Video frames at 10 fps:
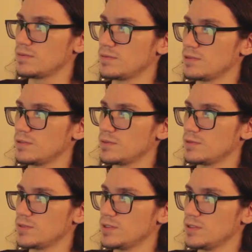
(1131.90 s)
We are
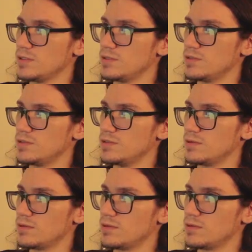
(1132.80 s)
between
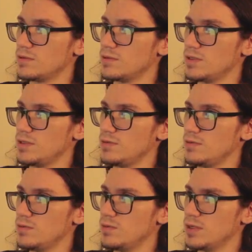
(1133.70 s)
130
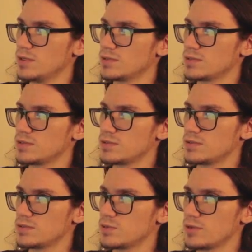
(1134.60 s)
watts,
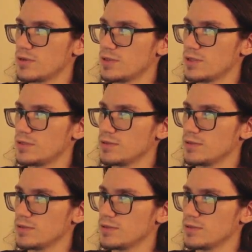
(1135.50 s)
somewhere around there.